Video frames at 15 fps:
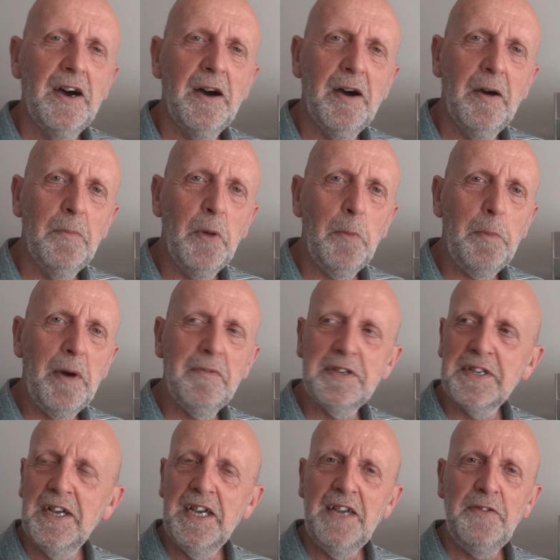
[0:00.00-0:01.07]
I'm not
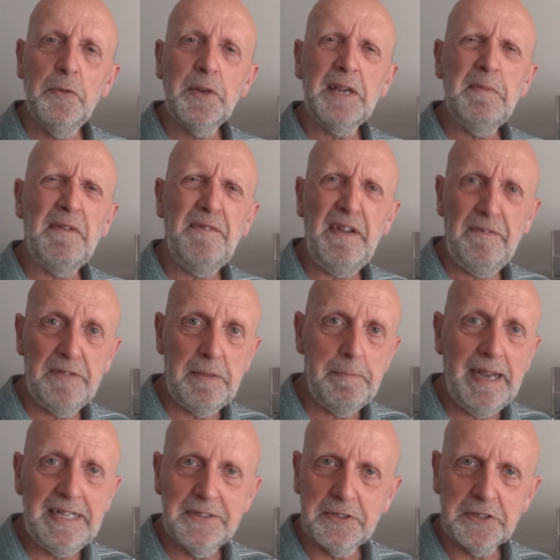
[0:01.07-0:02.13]
bothered if you want to give me 50
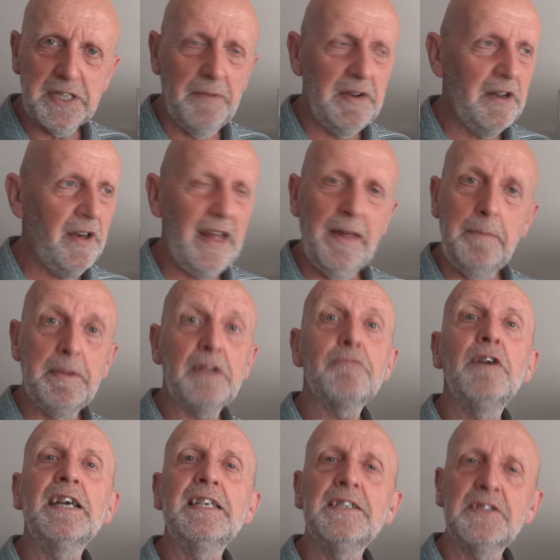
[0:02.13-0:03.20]
pence or something like that that'd be
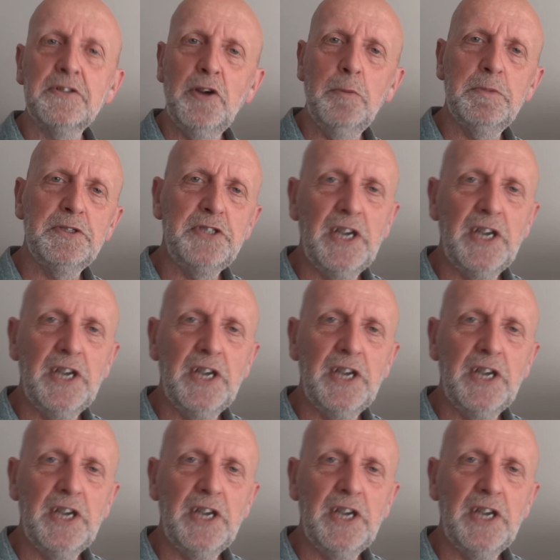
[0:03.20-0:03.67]
great it help the